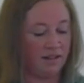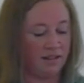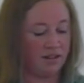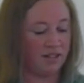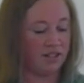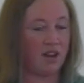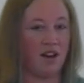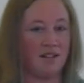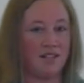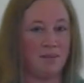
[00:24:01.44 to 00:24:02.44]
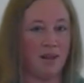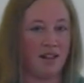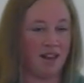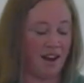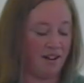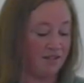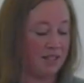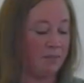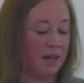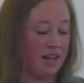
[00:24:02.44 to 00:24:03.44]
There's a song, Speak Life,
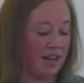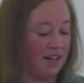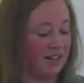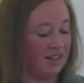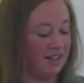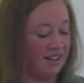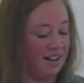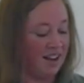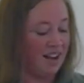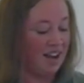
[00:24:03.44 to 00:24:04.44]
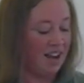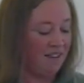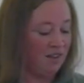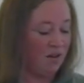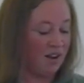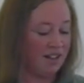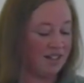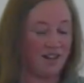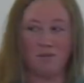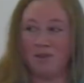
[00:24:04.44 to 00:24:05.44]
Speak It. If you, it's
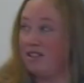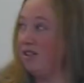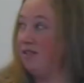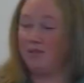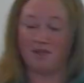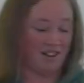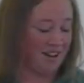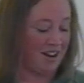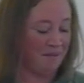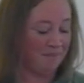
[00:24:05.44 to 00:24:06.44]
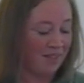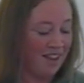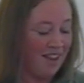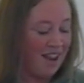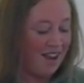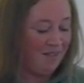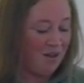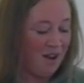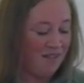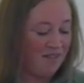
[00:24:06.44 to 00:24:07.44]
a good one too if you want to look it up. If
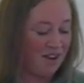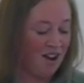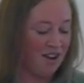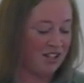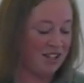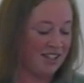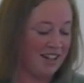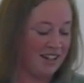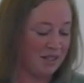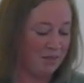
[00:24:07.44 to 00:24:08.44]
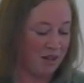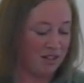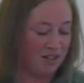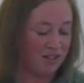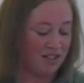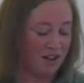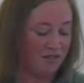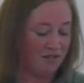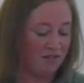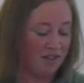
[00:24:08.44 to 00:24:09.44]
you haven't consciously expressed
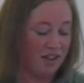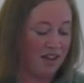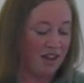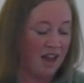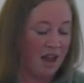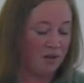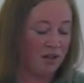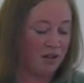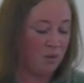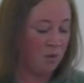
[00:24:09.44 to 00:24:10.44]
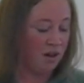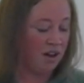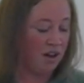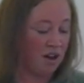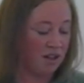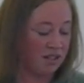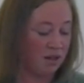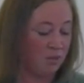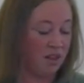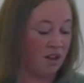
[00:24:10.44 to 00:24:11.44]
yourself, how can you work in
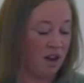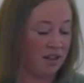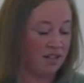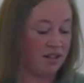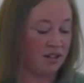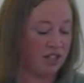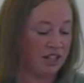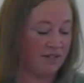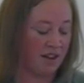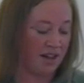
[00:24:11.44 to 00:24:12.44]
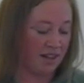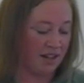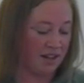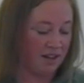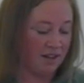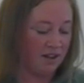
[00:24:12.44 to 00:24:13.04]
concert with God to achieve anything?